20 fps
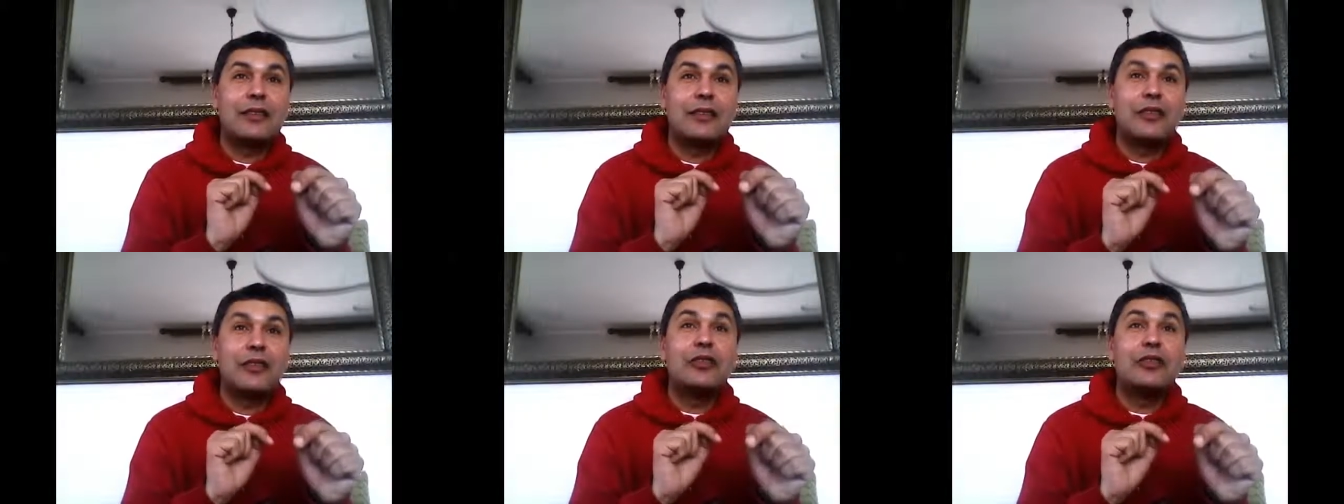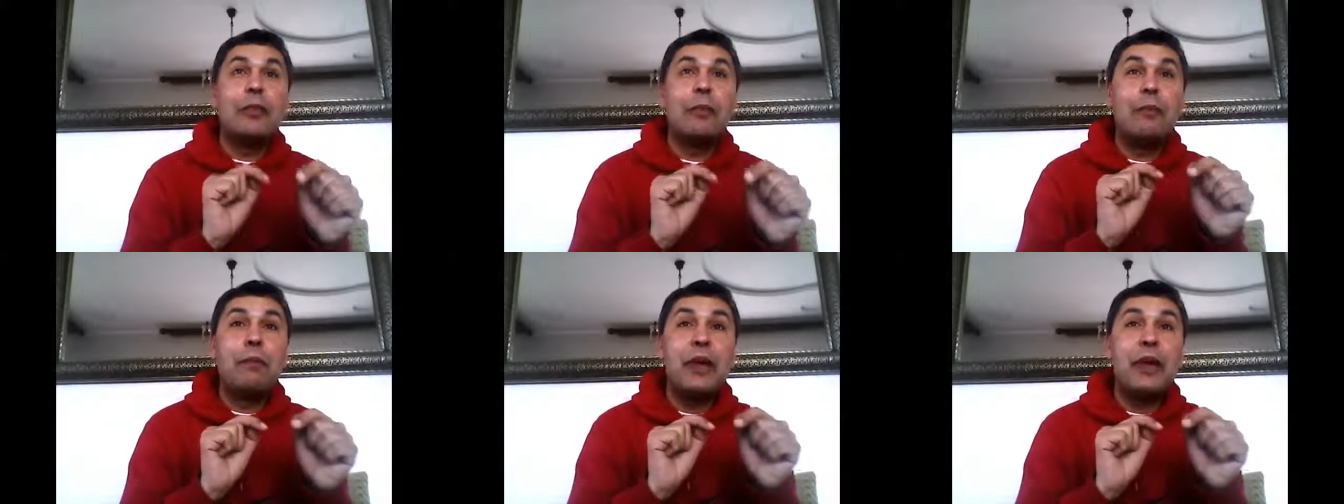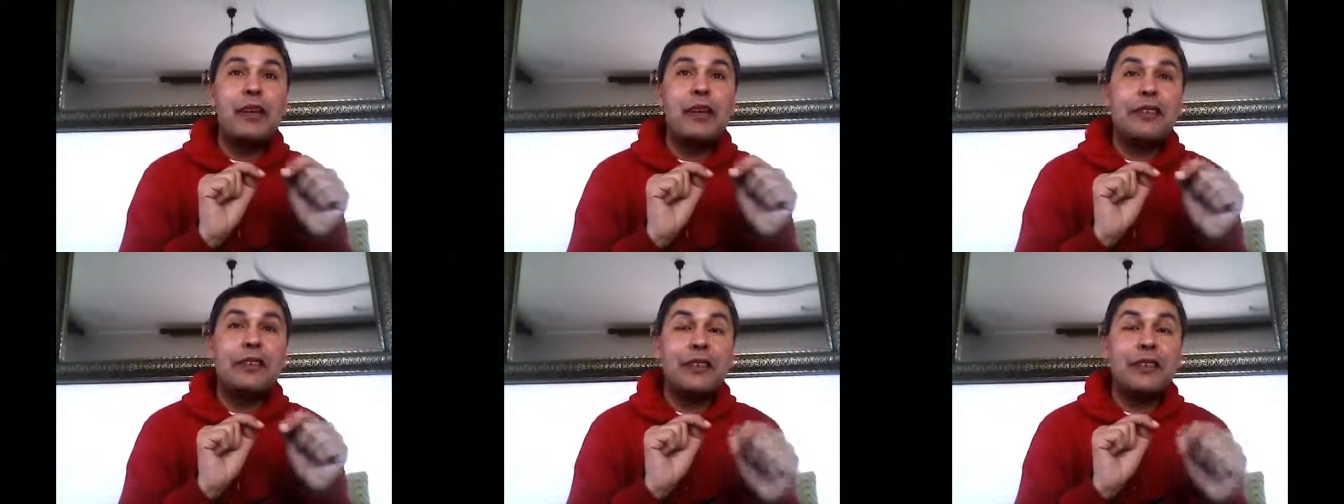the
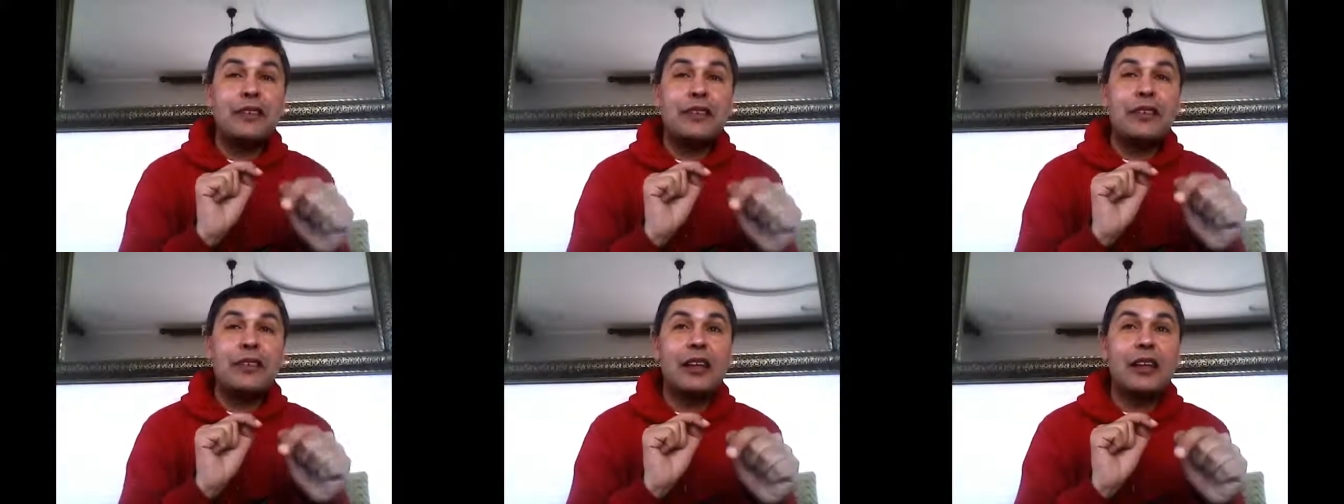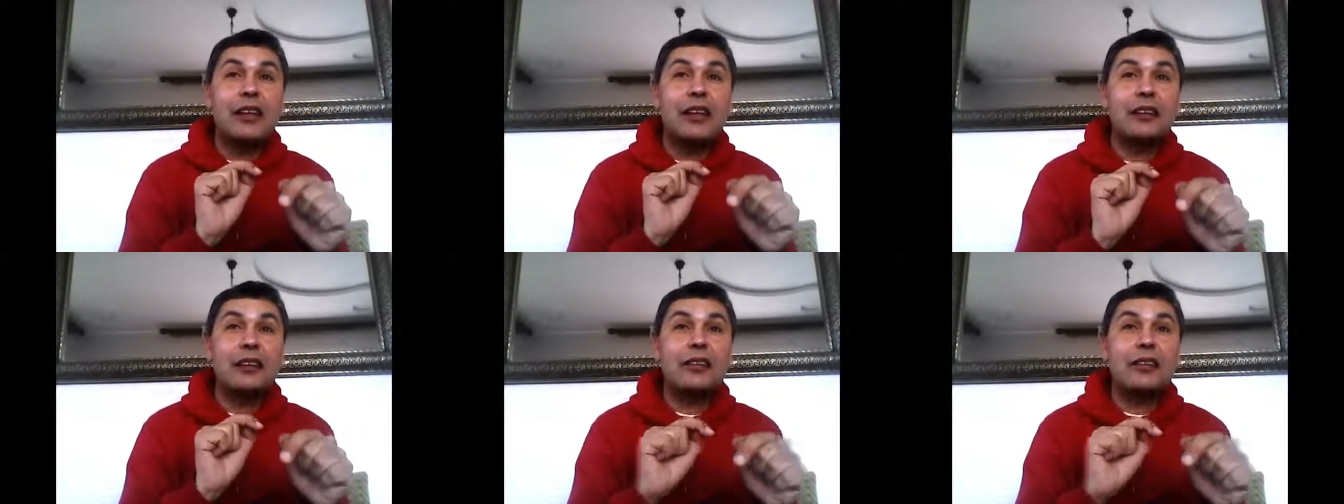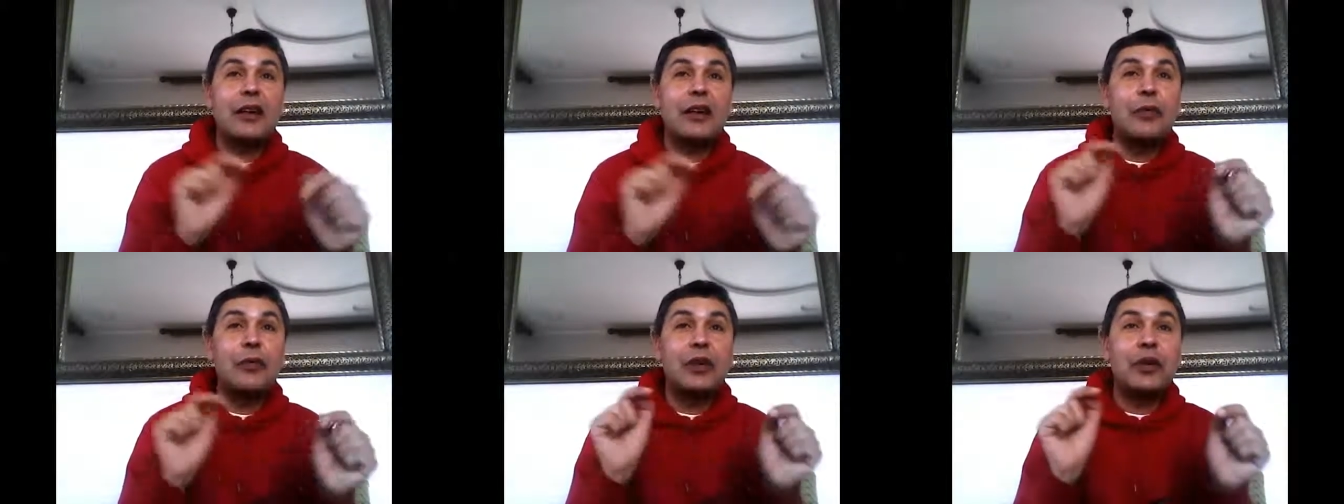basic skills
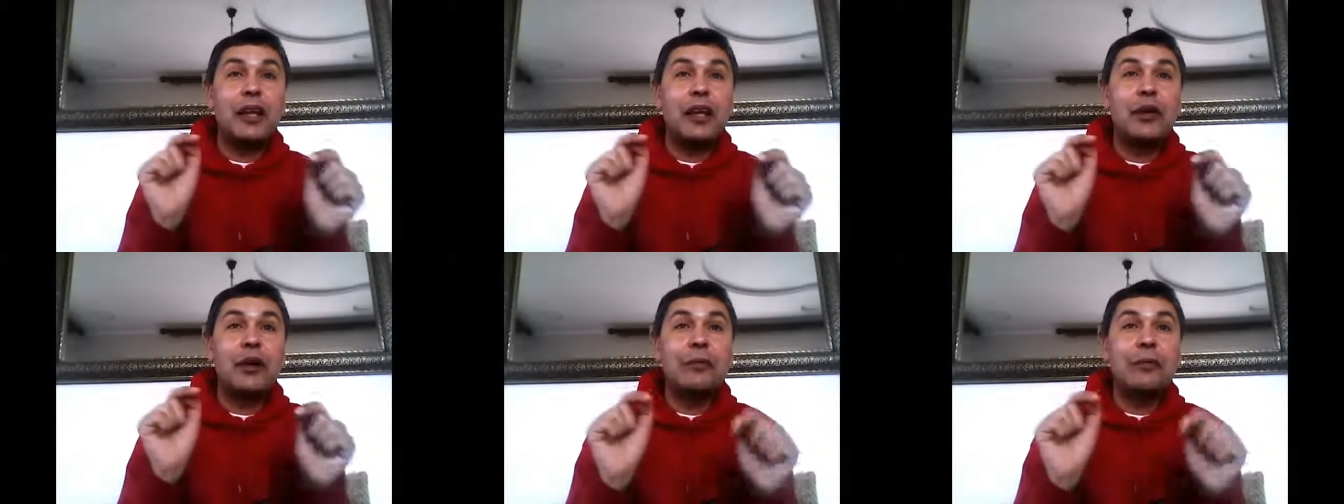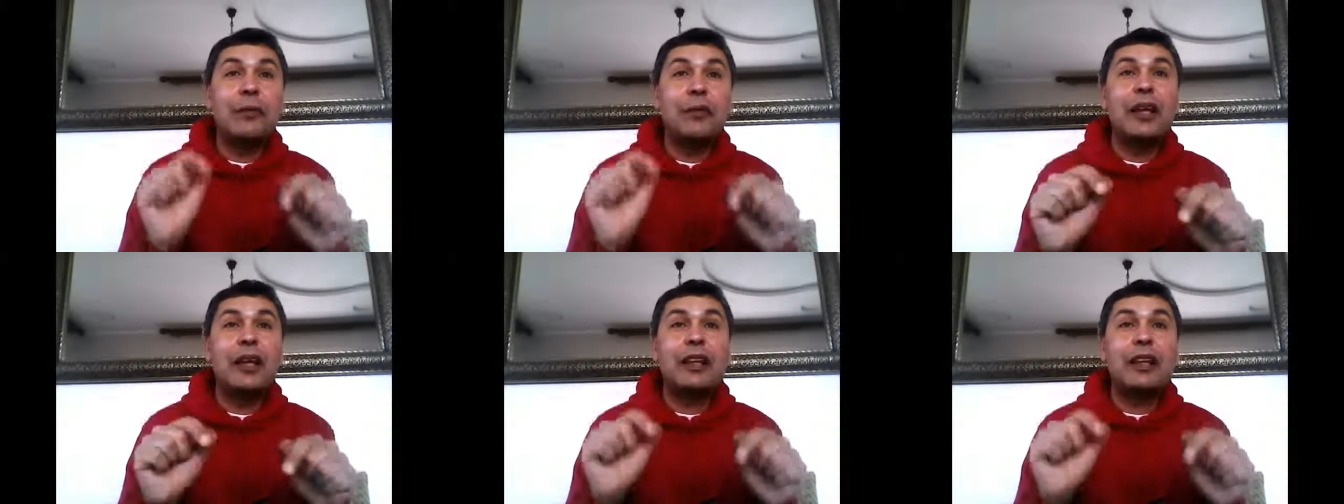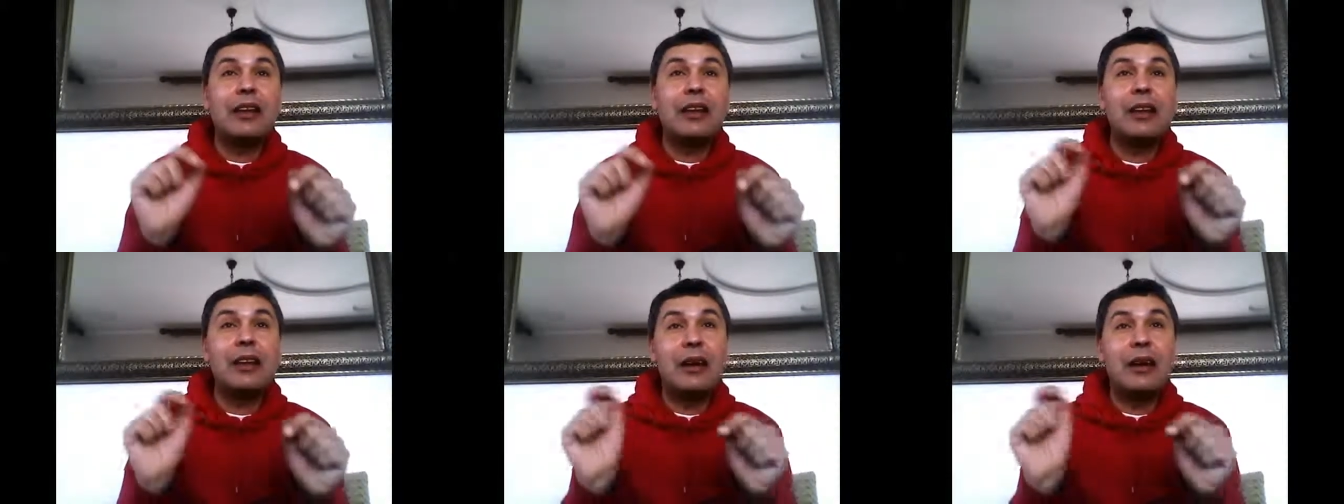that we complain a
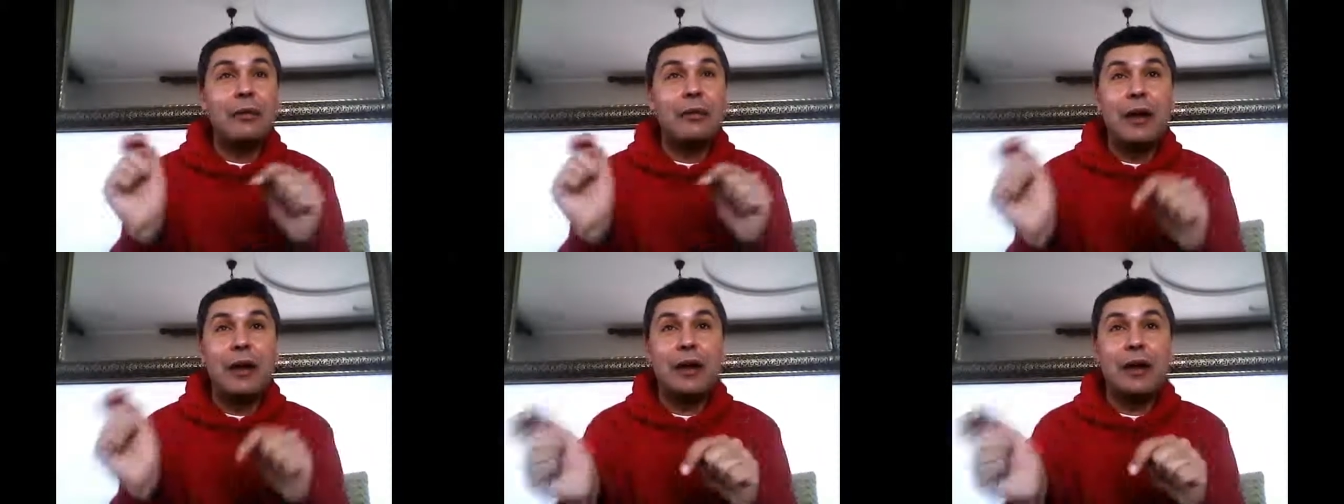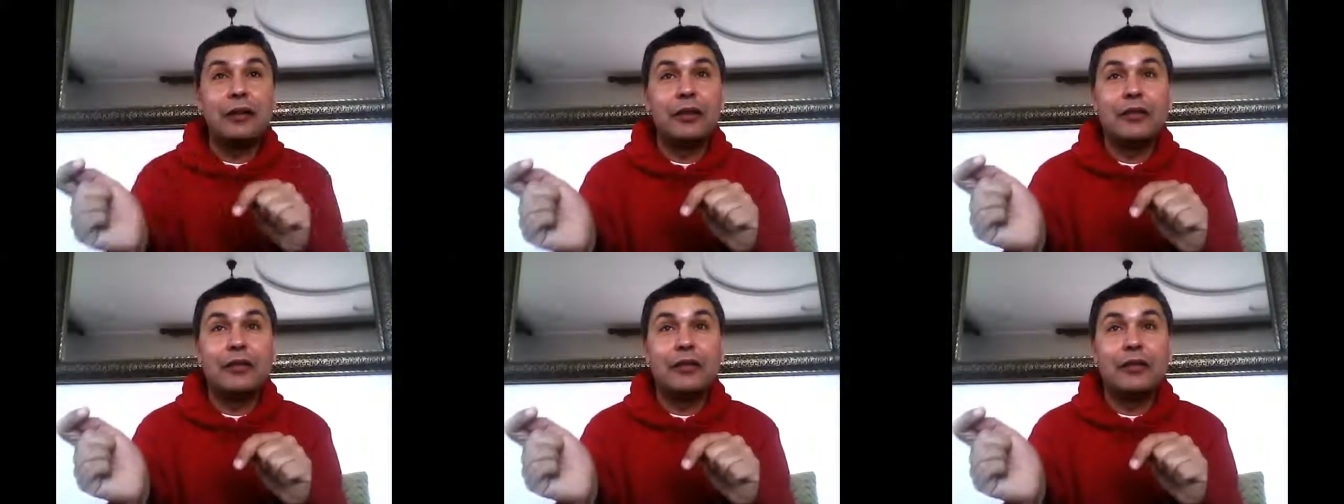lot about.